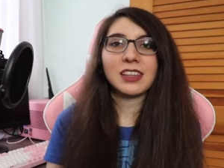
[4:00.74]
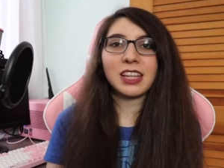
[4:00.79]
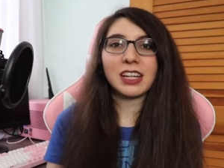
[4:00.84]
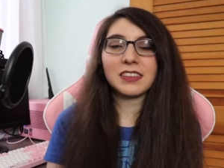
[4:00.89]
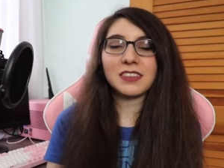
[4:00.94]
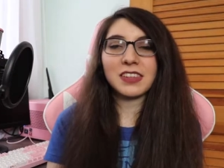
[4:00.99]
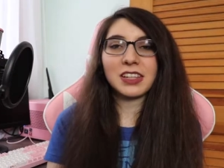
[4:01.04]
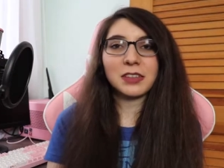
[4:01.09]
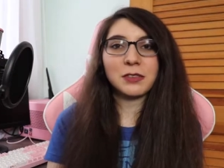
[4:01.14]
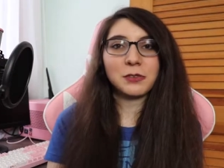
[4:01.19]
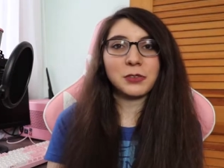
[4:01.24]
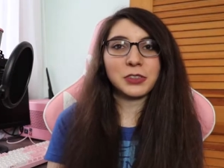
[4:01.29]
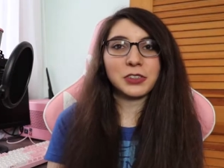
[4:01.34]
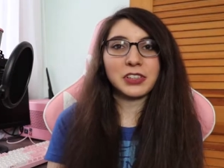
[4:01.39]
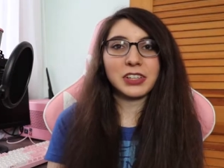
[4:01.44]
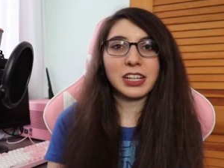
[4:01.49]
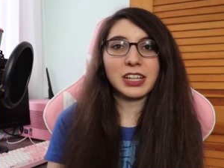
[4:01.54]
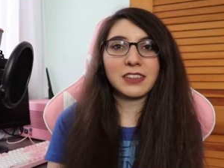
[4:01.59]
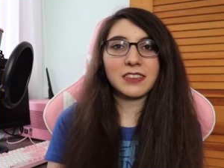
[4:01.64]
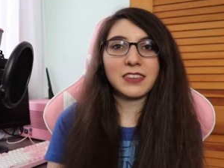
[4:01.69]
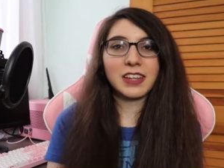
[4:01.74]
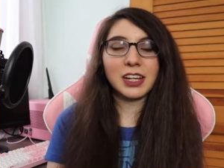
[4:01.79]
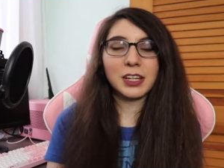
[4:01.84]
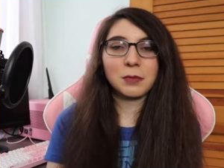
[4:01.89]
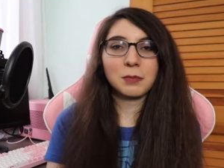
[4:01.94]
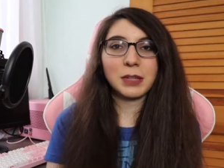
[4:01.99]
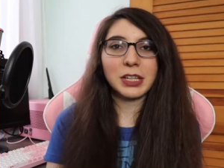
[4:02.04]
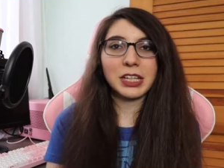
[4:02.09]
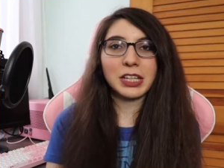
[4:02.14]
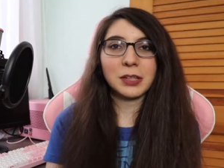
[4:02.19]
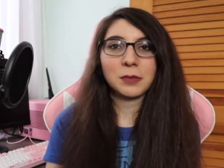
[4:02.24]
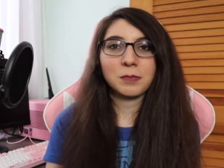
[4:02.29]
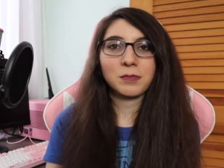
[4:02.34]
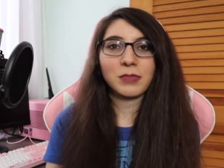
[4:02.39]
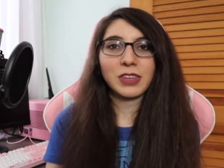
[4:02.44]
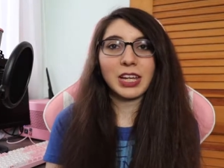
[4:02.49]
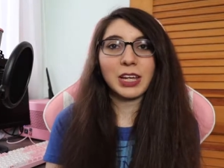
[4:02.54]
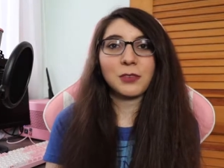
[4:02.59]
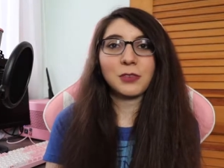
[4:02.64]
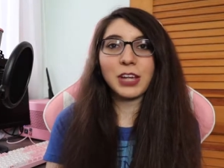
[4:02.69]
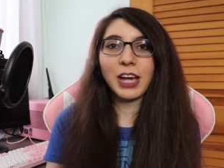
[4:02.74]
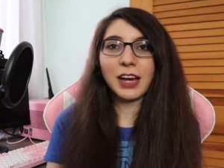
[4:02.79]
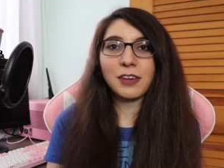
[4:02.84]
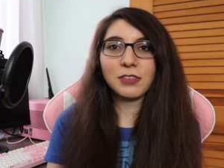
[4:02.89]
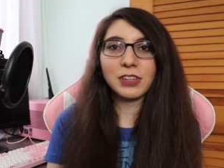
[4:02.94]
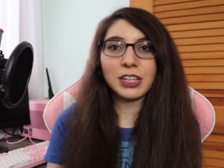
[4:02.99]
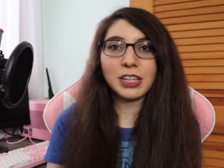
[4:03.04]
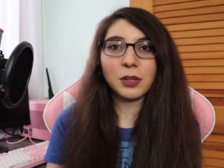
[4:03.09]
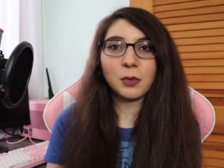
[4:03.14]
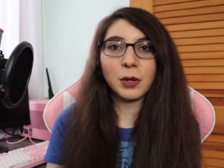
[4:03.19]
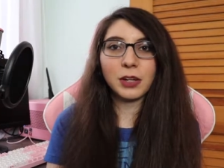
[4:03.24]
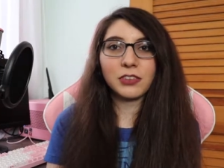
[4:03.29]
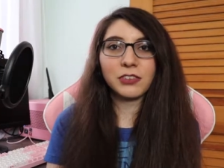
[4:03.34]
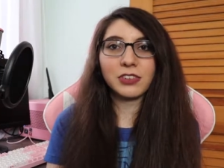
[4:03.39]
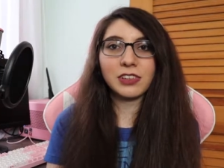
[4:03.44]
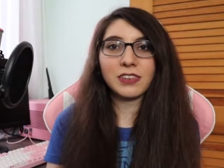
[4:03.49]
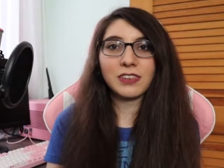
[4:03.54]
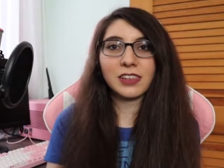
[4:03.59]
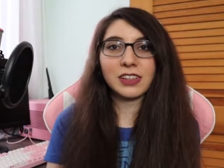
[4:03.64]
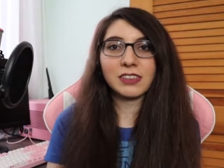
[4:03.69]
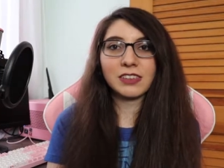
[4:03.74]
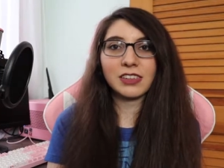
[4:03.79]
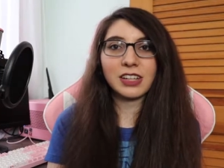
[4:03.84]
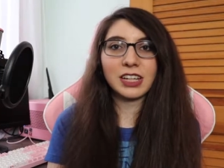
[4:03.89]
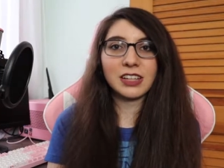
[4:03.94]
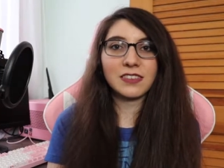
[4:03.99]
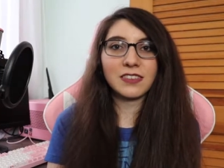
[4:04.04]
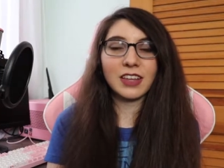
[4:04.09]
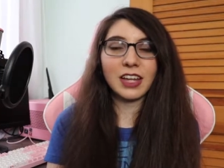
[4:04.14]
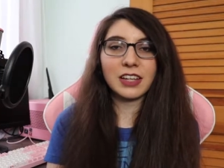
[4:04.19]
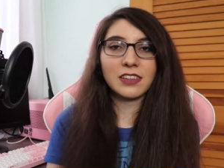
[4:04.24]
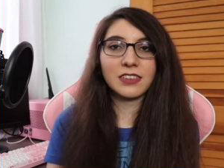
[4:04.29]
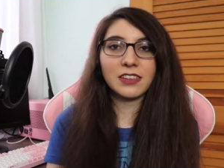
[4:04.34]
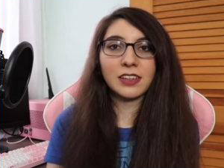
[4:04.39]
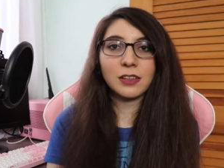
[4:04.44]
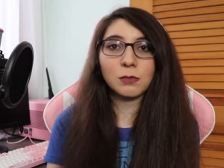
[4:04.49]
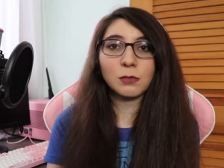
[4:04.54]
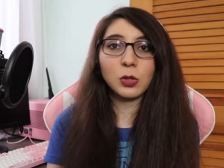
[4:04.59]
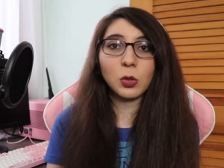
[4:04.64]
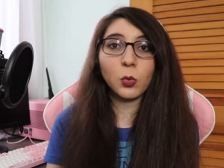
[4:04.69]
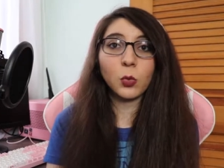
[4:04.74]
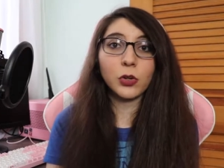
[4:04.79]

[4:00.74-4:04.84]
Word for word: That's it for today's Tech Mini. If you have any questions on today's lesson